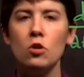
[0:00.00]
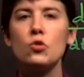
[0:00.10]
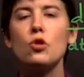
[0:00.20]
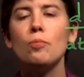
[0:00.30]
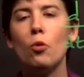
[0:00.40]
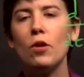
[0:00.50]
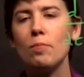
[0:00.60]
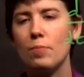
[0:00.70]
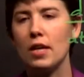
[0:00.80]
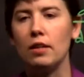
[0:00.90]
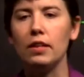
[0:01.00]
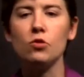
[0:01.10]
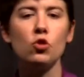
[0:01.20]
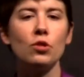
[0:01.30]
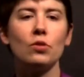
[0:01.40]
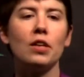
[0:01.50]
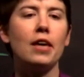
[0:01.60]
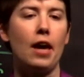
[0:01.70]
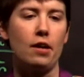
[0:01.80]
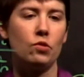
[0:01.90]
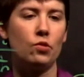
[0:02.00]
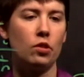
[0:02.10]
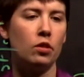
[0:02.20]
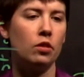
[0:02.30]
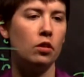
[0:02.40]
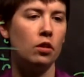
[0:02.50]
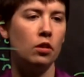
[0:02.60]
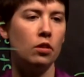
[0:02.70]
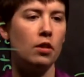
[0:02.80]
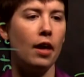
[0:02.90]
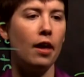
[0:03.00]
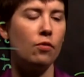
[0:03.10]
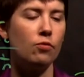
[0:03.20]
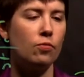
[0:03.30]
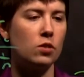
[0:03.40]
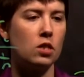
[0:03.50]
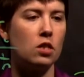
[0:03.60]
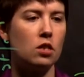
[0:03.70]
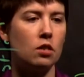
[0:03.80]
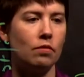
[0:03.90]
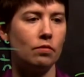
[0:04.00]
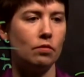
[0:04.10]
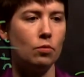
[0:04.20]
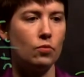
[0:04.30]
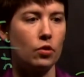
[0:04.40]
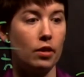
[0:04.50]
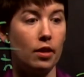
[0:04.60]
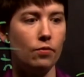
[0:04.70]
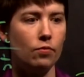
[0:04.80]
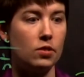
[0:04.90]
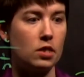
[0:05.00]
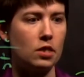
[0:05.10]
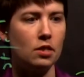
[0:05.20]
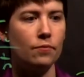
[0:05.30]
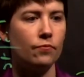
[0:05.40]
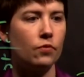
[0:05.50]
So the point being, let's just guess that f of t, oops, sorry, f of t